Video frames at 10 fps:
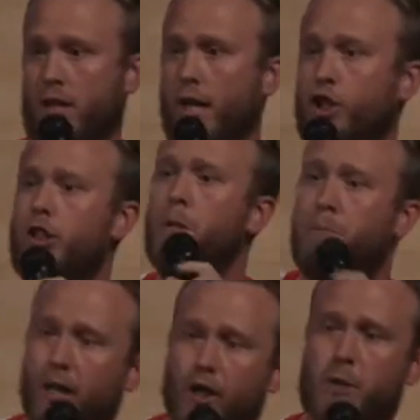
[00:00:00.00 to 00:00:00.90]
It just
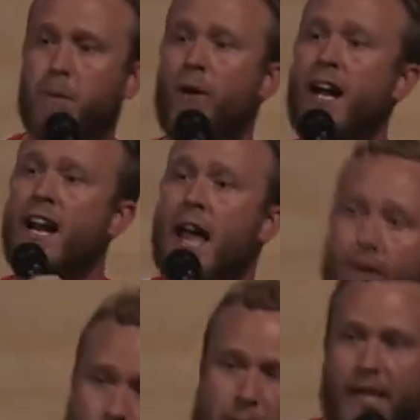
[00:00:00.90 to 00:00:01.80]
appears to be right.
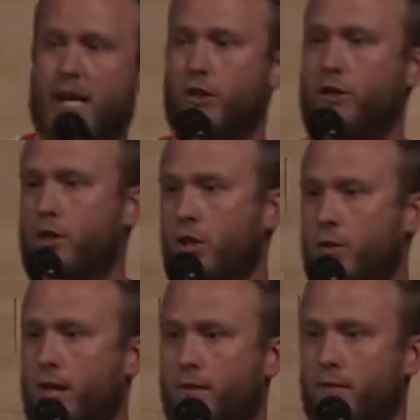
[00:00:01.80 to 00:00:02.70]
Everybody else is
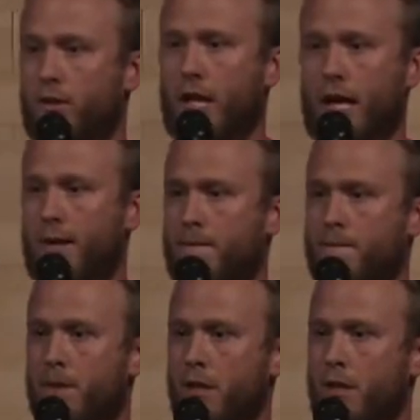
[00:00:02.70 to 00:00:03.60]
doing it, okay?
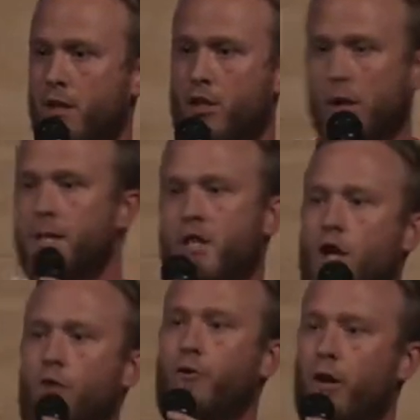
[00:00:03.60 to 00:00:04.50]
It's gonna be
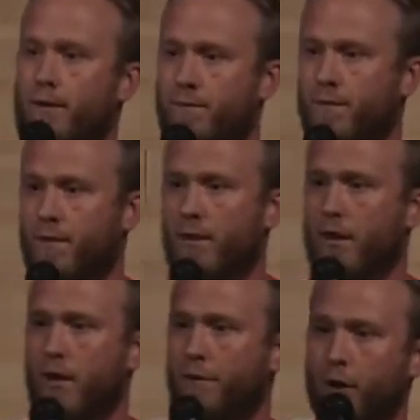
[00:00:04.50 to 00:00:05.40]
so fun.
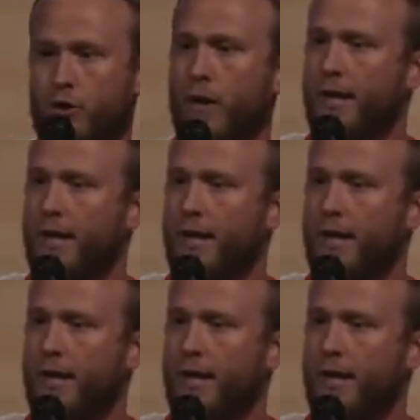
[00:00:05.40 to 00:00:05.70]
Feels right.